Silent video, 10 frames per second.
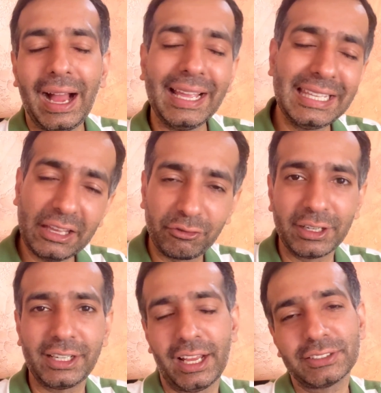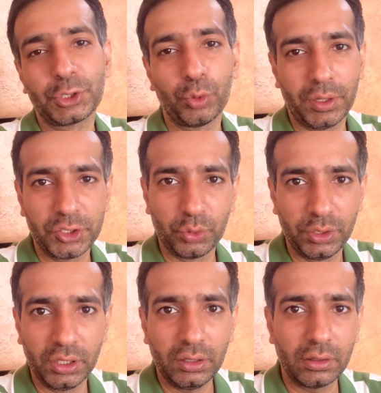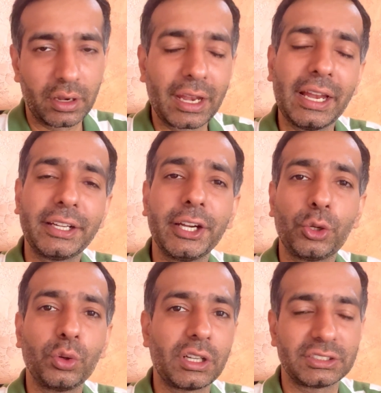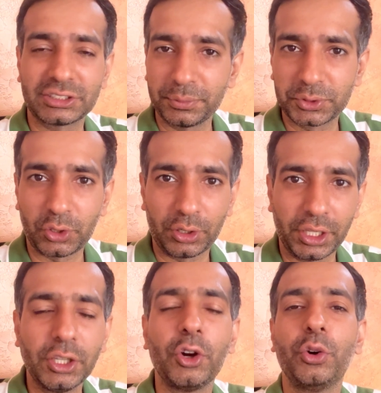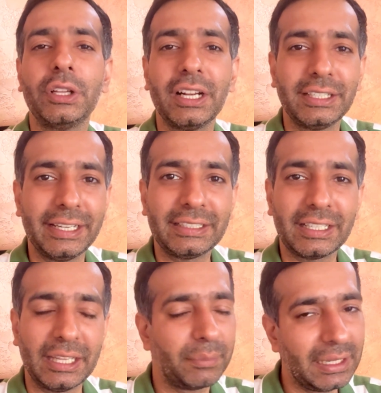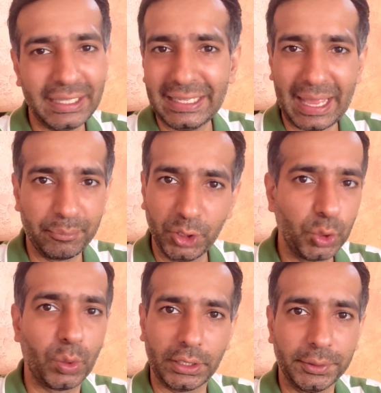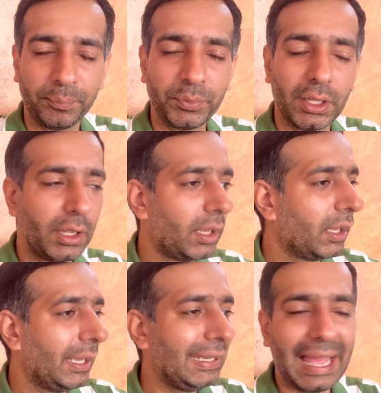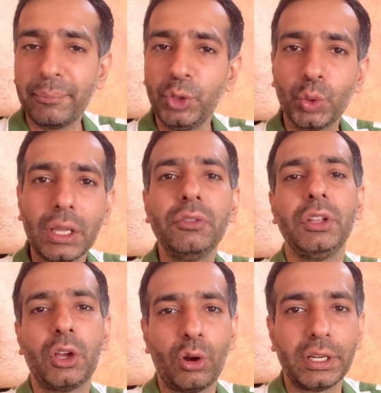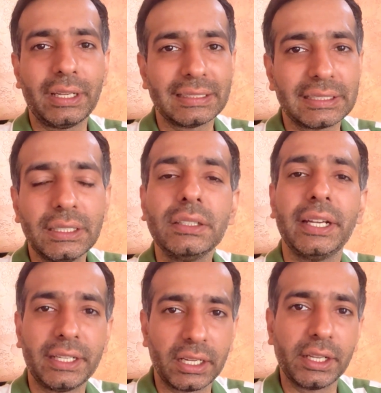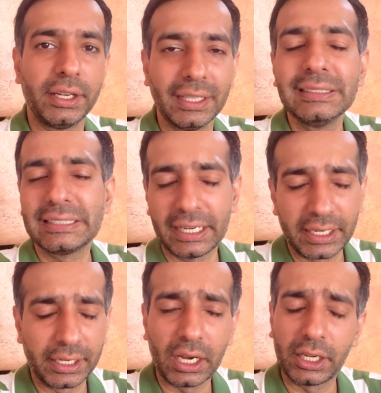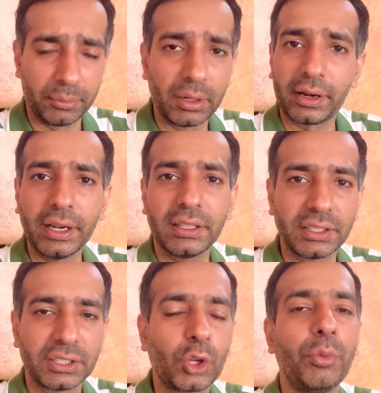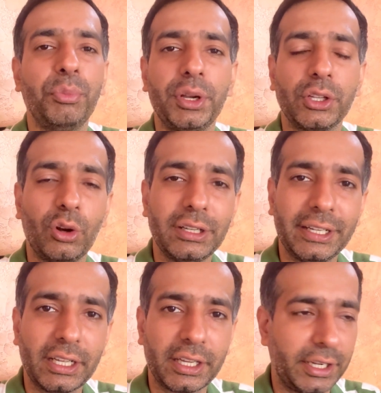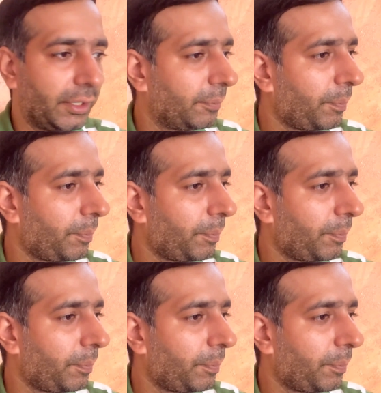I give one task to my junior related to custom sorting on a data table in MUI. In MUI, we call it as a data grid instead data table, right? There is a component called data grid.